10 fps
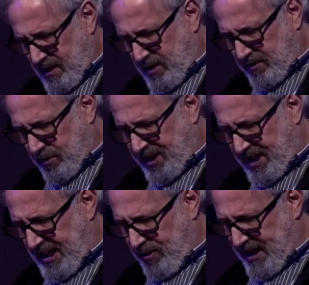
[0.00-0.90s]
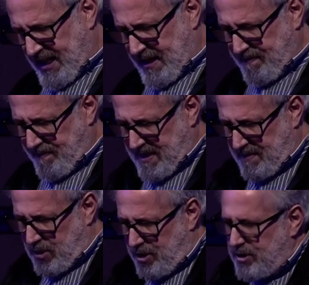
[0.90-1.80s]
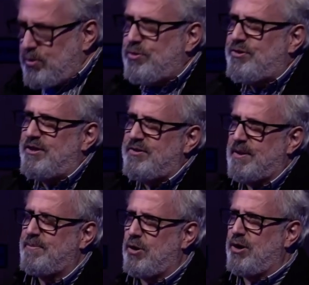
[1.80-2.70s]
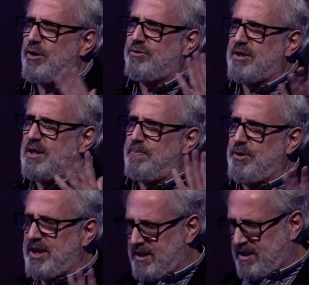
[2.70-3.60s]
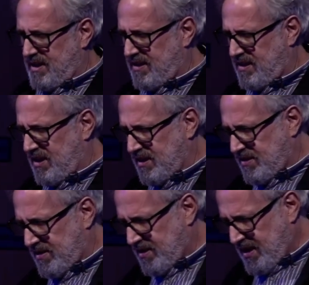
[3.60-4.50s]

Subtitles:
so here I am. I'm going to share some theological, political thought